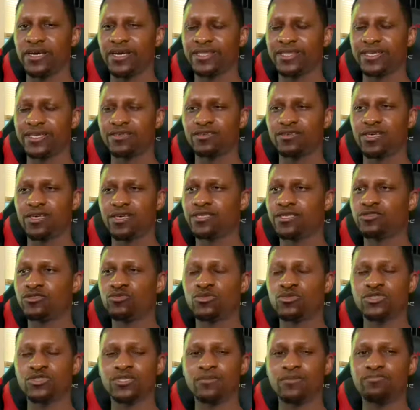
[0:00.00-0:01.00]
I think
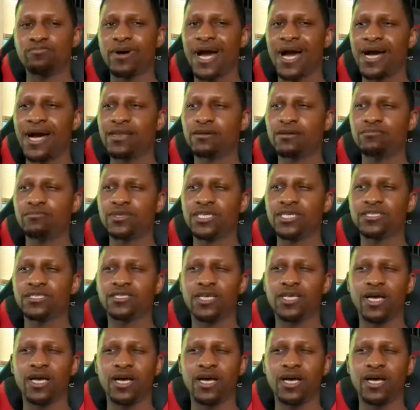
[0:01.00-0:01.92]
towards the bottom is